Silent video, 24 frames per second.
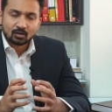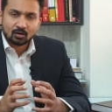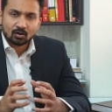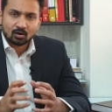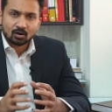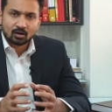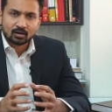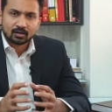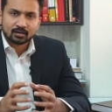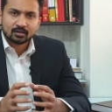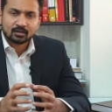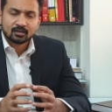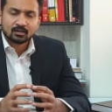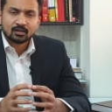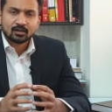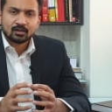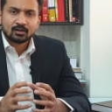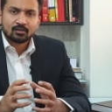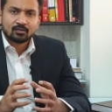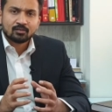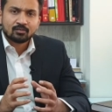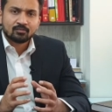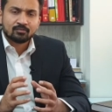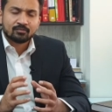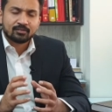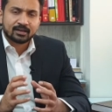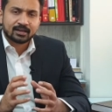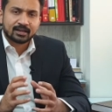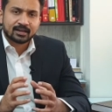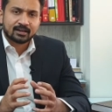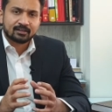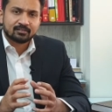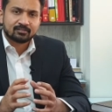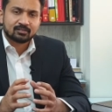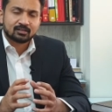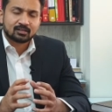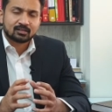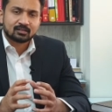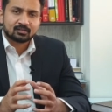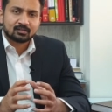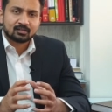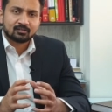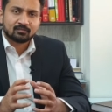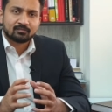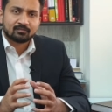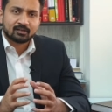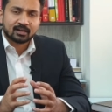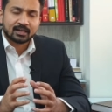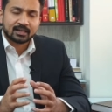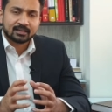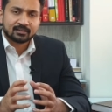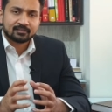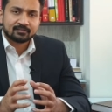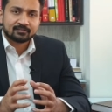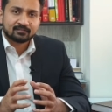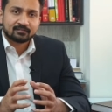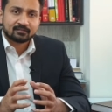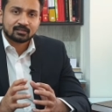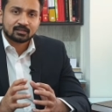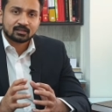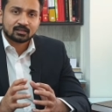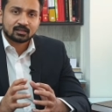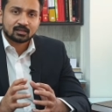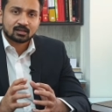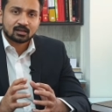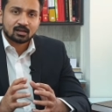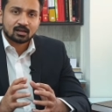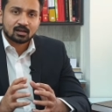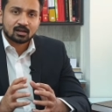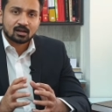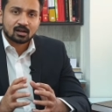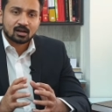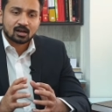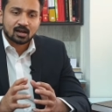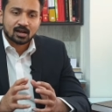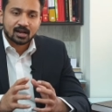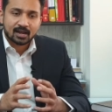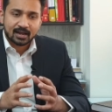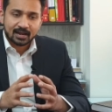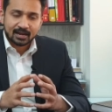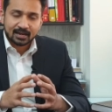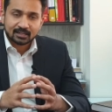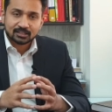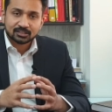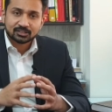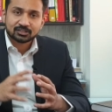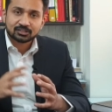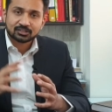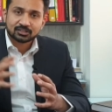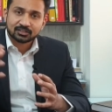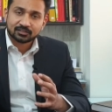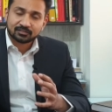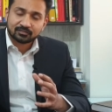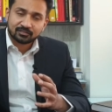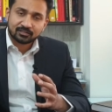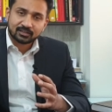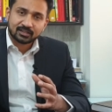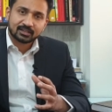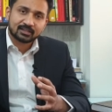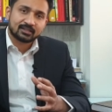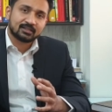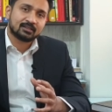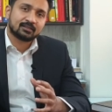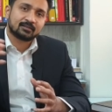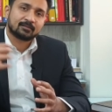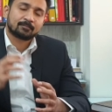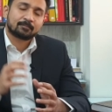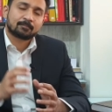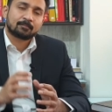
or wherever the wife has shifted